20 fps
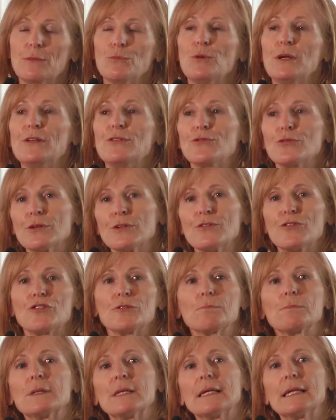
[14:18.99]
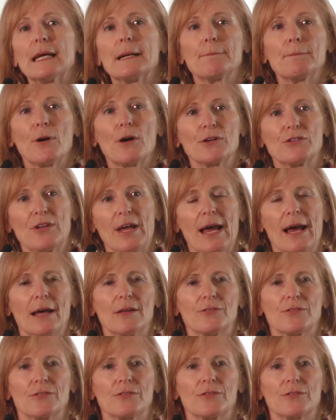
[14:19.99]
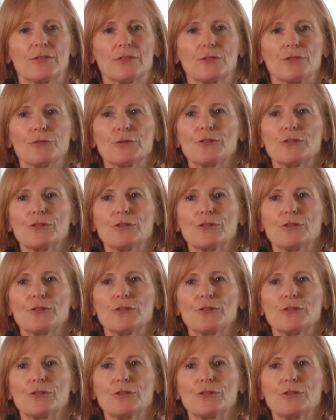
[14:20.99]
we sort of split up our tasks.